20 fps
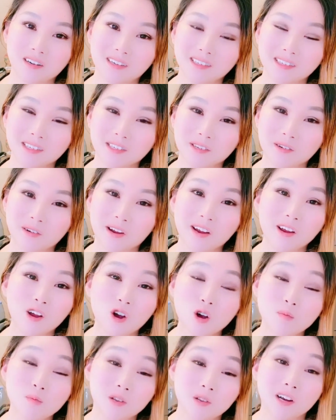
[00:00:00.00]
So I
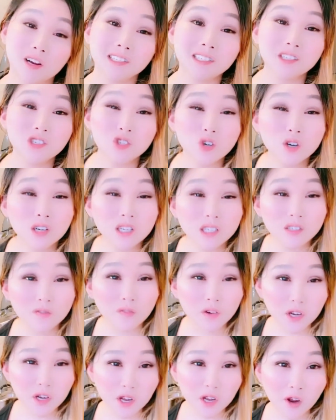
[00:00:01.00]
hope you guys enjoyed this
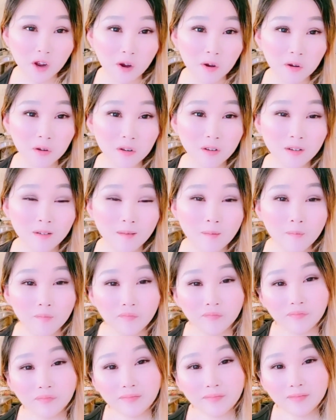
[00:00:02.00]
video,
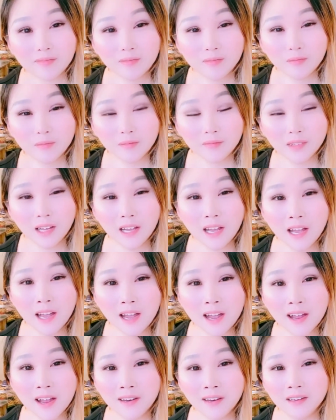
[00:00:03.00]

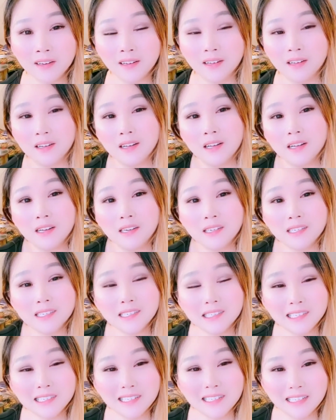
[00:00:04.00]
and
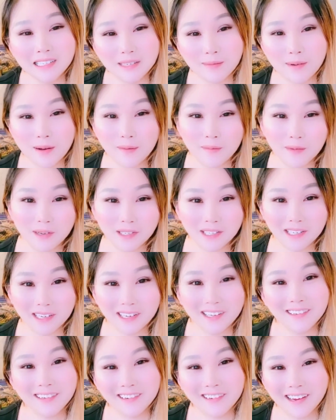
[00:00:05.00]
just listen to my
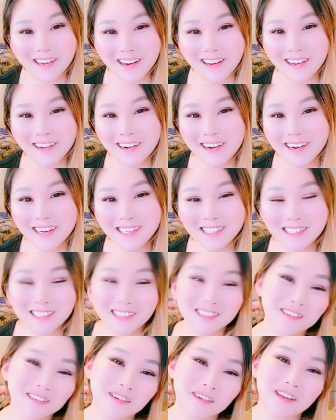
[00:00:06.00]
music, okay guys?
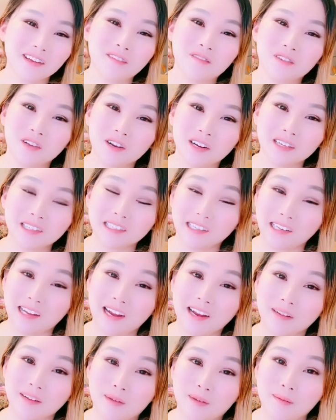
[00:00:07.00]
So if you guys
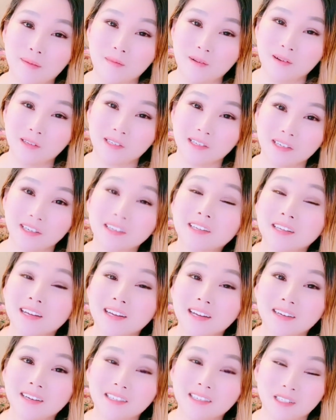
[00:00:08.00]
like my music,
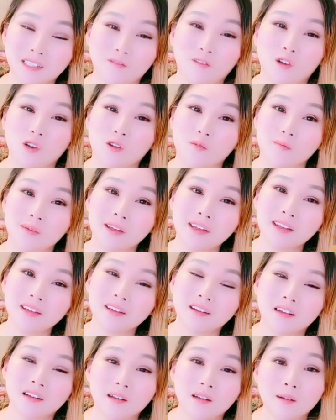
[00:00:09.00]
then just follow
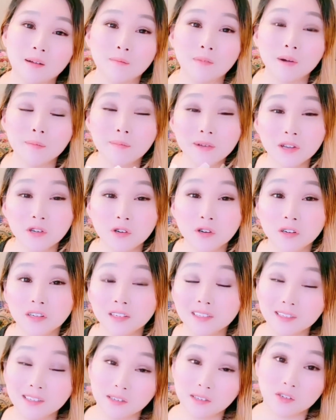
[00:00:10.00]
me, but make sure to
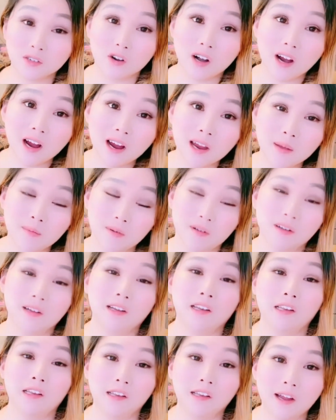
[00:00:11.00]
subscribe,
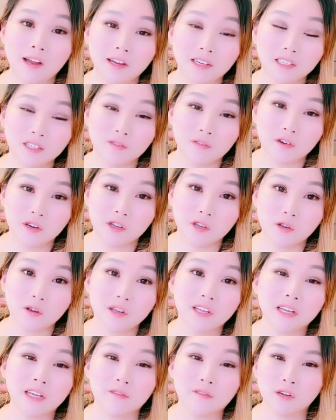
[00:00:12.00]
like this video,
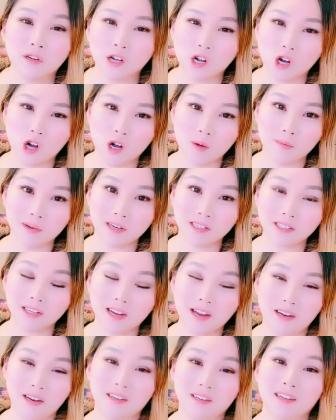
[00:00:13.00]
and give it a comment
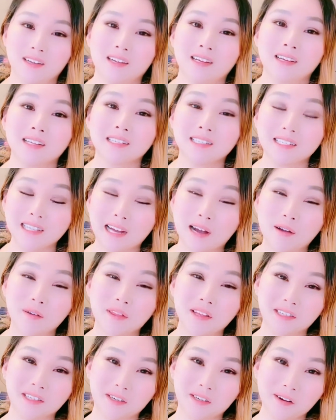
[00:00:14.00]
and see how
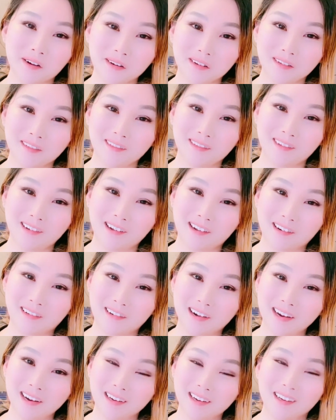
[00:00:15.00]
things go. All
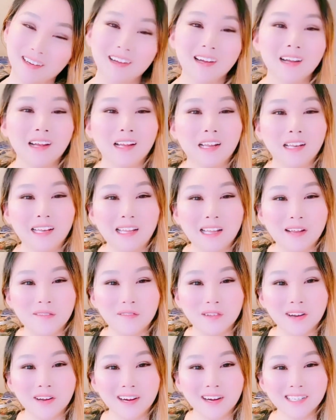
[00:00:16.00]
right, love
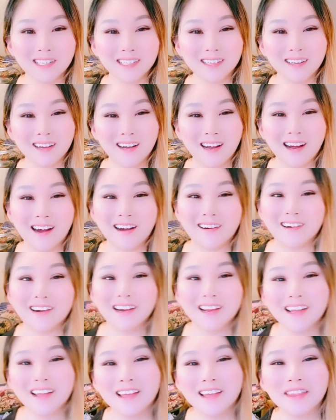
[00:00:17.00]
you guys. All right,
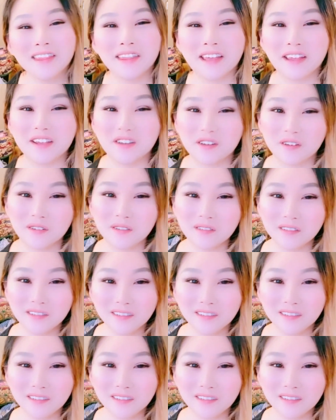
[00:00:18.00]
thank you.